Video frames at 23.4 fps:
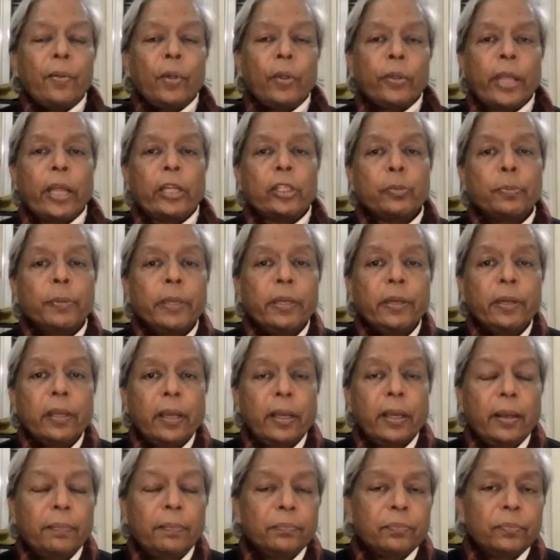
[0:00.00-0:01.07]
no, that's been,
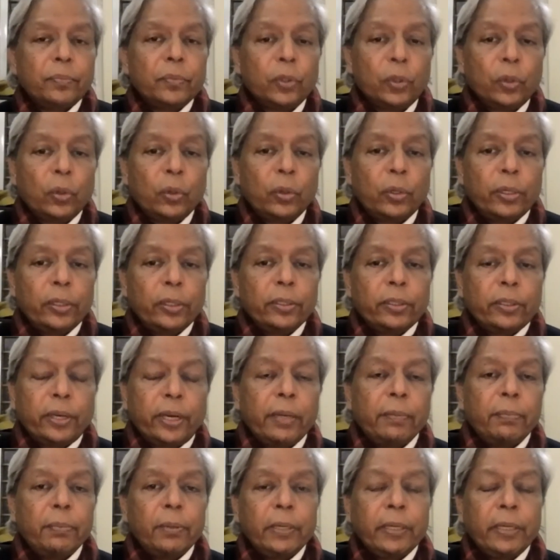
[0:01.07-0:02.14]
you know,
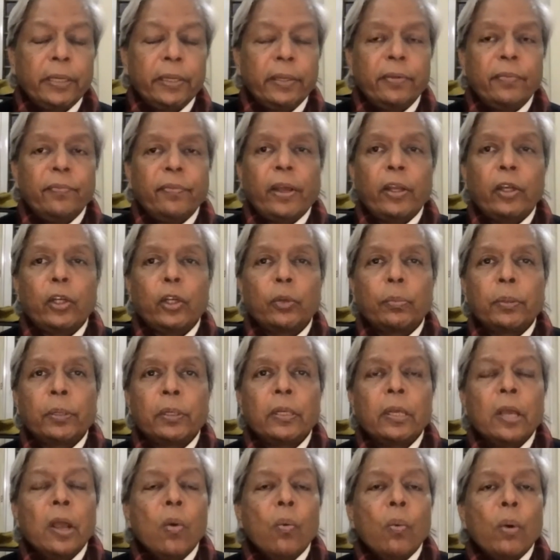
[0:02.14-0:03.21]
incredibly valuable.